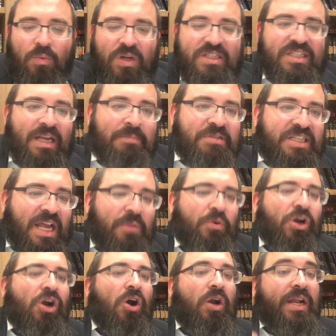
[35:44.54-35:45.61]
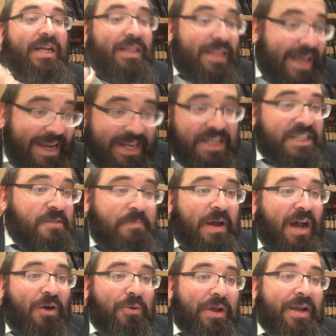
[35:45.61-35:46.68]
some say regarding ladies
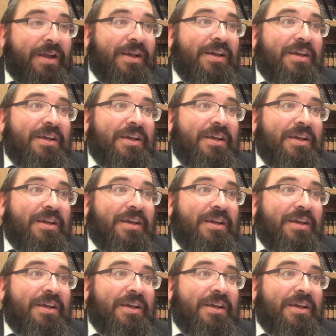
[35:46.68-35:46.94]
bowing,